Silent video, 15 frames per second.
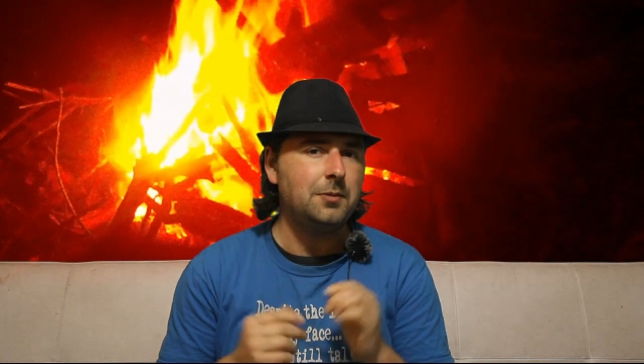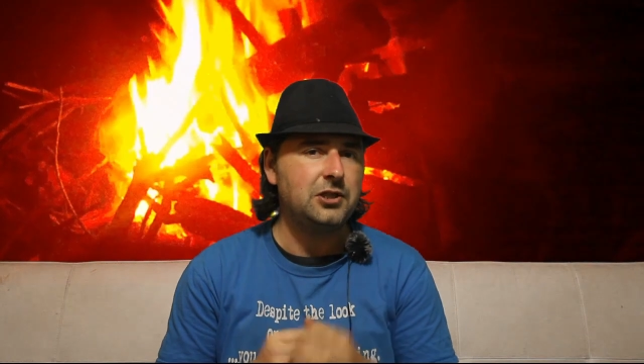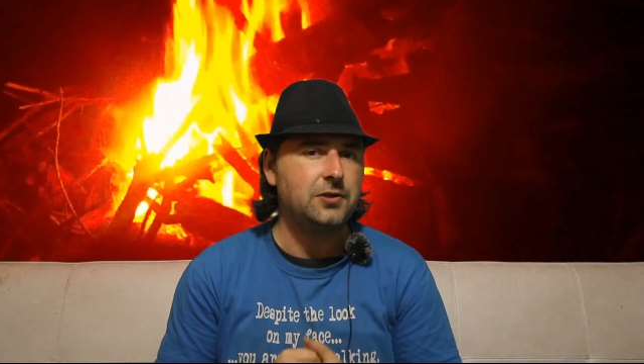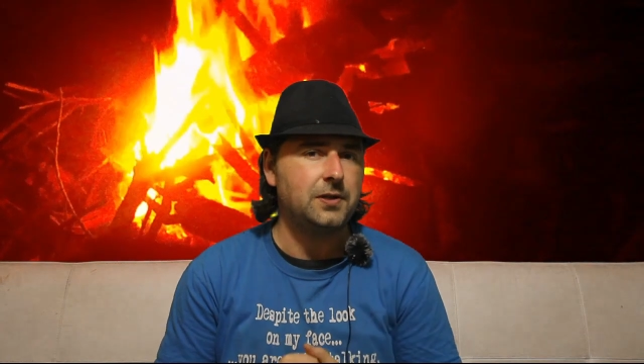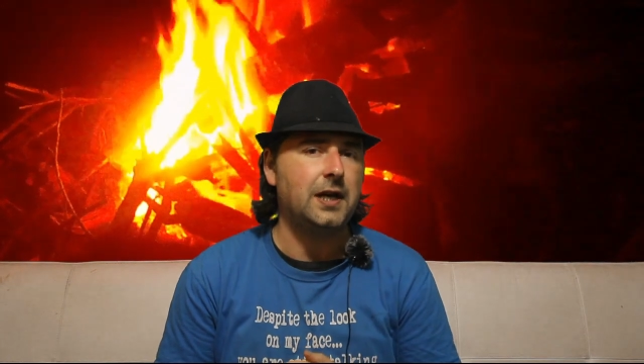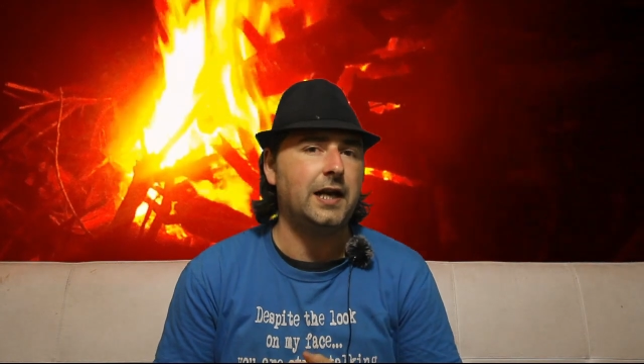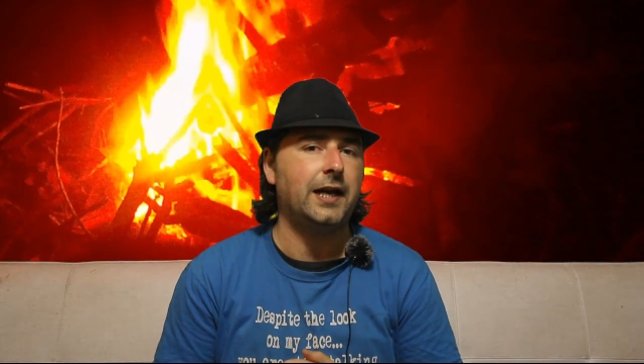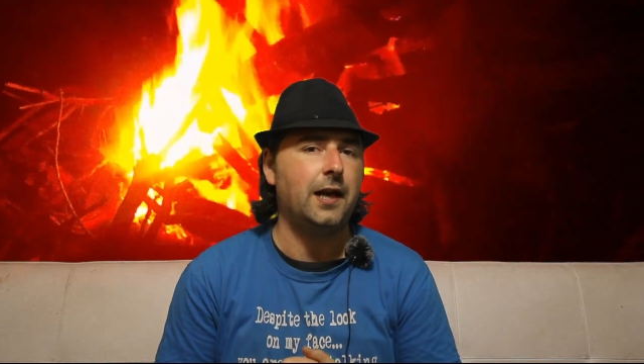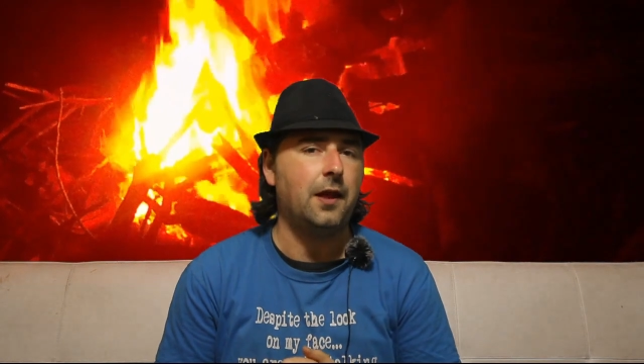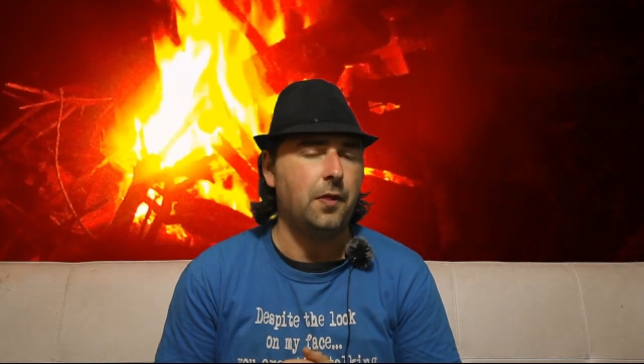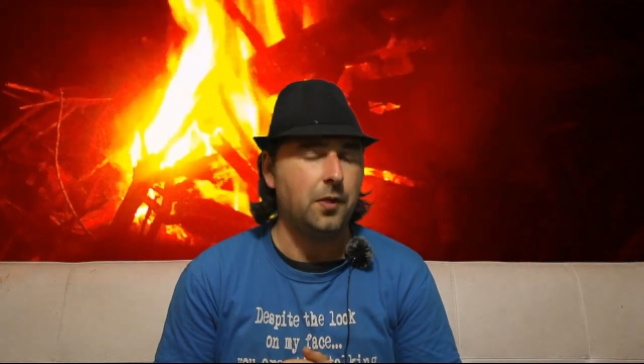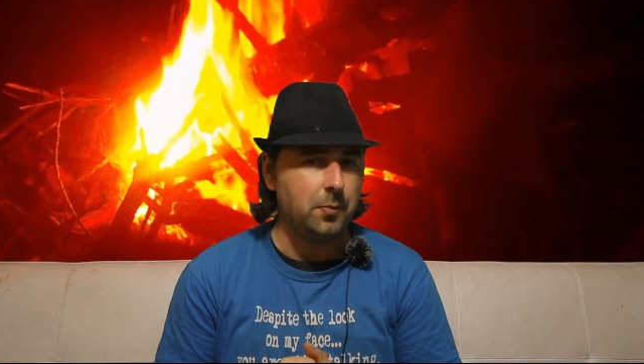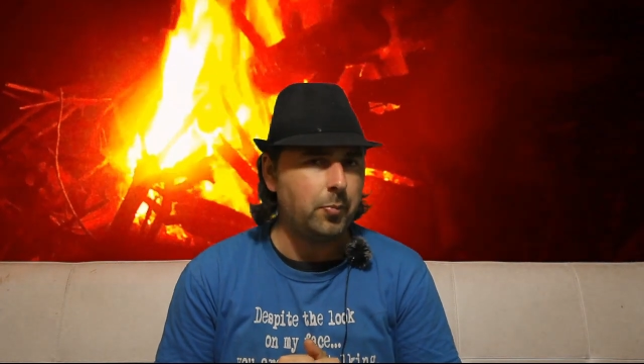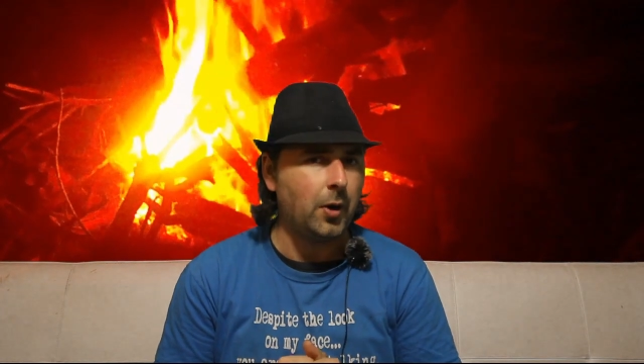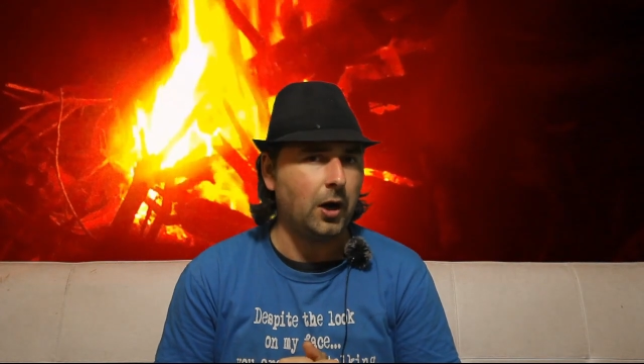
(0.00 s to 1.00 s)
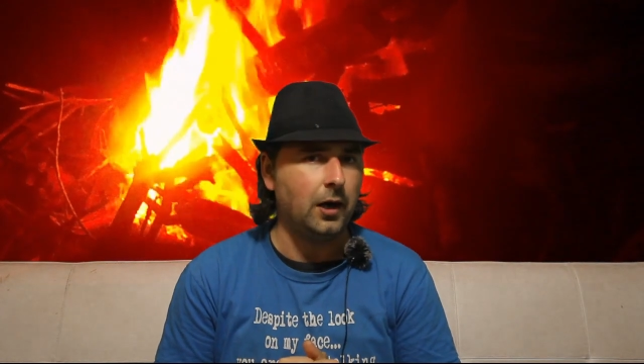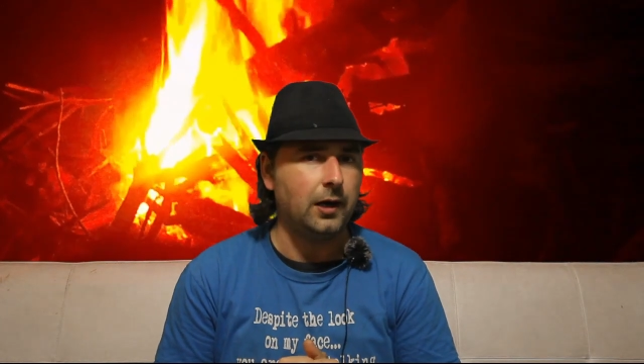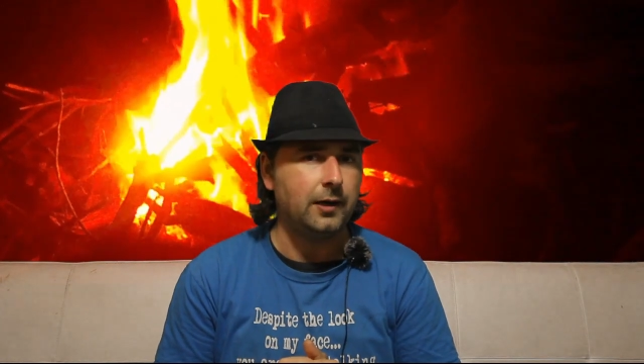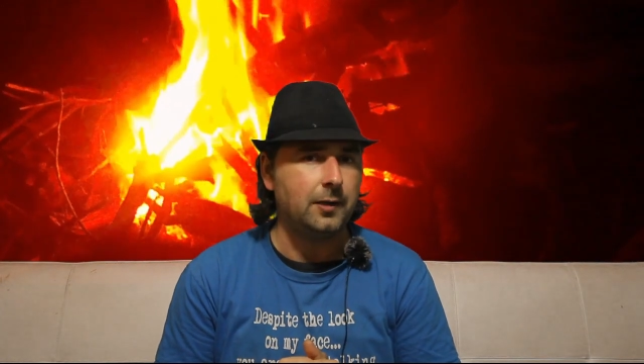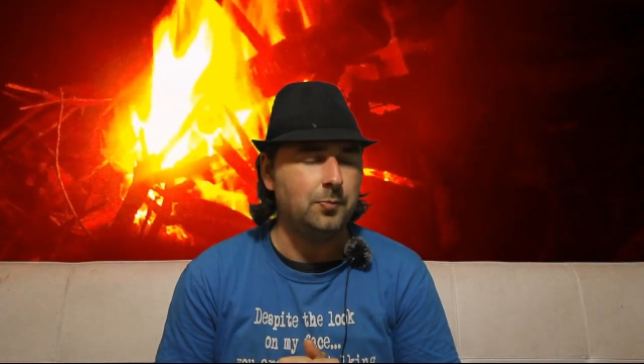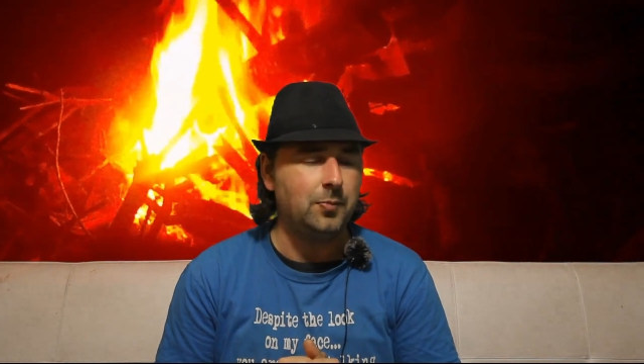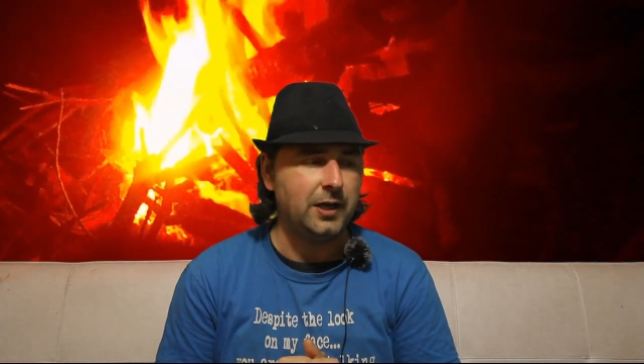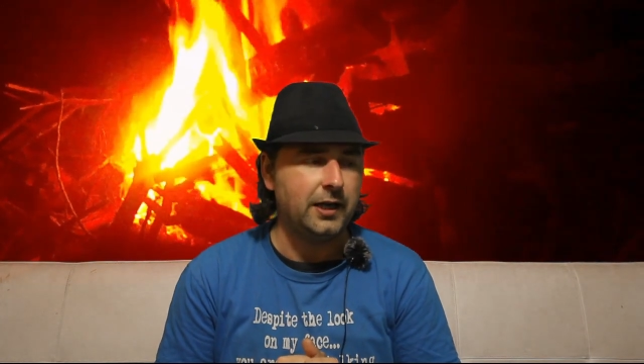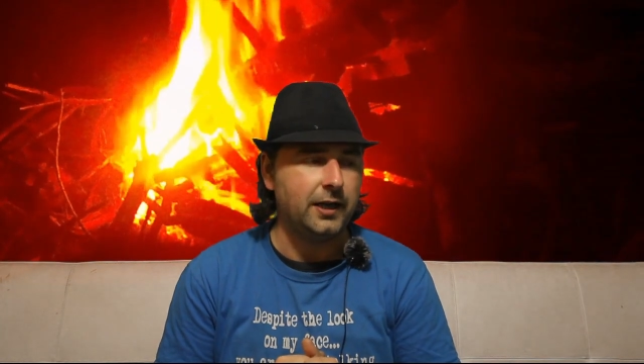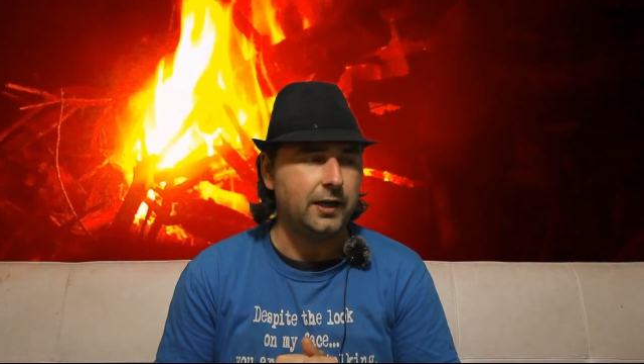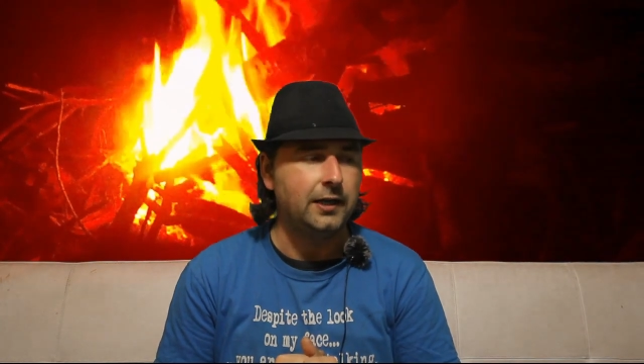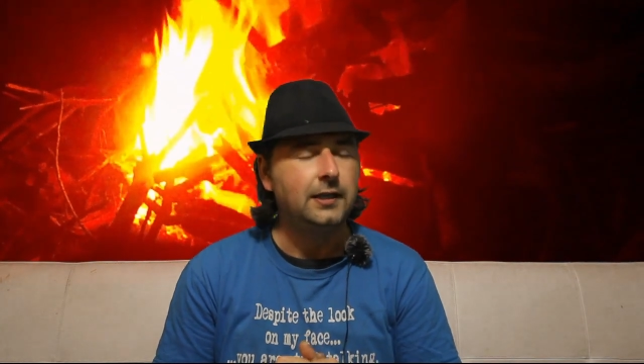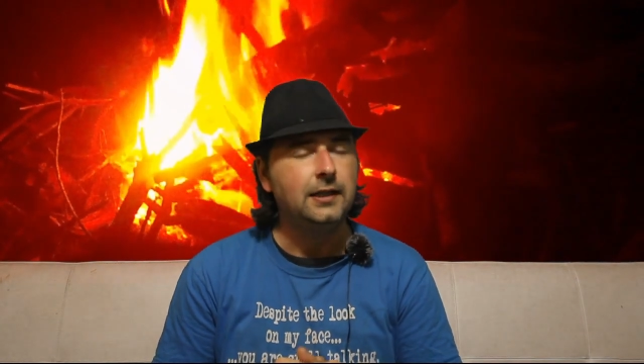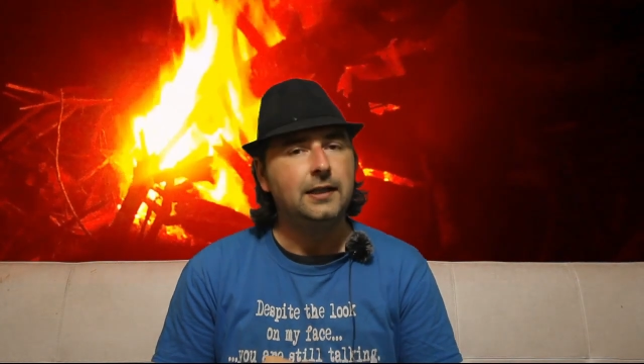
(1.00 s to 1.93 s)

be trying the Potluck beer.